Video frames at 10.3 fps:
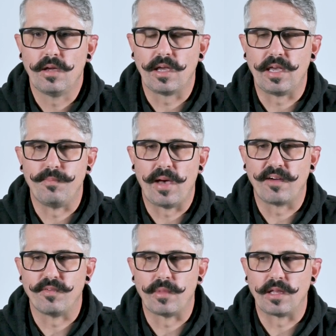I came
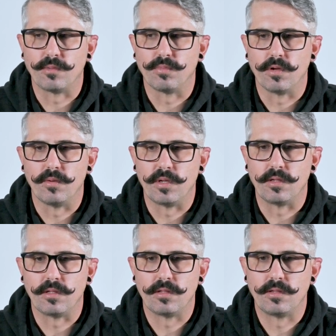back from that
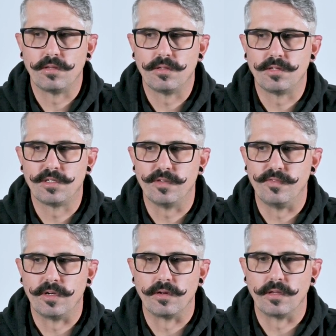deployment
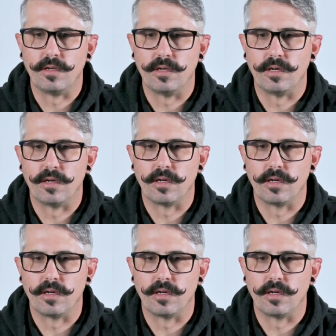severely